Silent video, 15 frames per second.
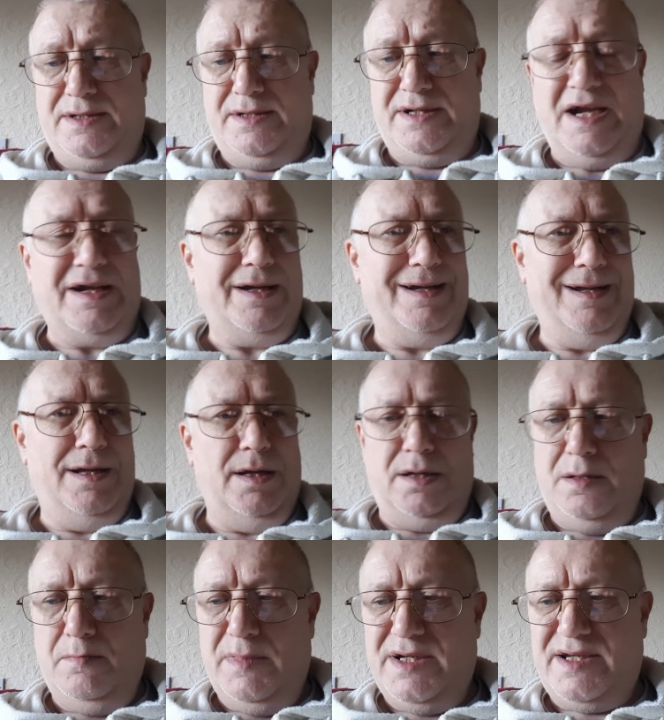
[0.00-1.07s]

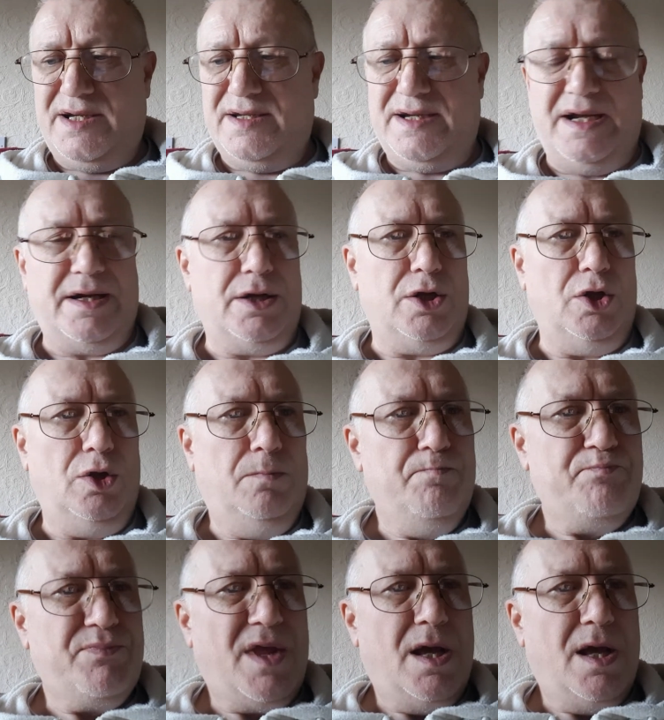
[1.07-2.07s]
Tinkle.